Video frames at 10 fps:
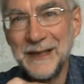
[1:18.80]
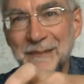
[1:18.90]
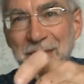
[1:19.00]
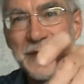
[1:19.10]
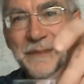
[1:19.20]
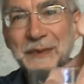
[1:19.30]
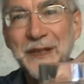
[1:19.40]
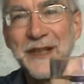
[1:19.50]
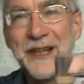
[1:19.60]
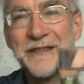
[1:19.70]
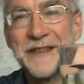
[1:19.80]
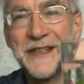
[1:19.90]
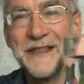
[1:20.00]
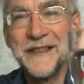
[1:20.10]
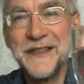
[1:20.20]
Plop, there it
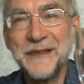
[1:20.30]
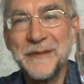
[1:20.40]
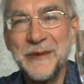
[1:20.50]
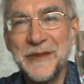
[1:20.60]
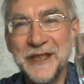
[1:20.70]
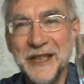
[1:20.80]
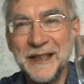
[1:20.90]
is in the water.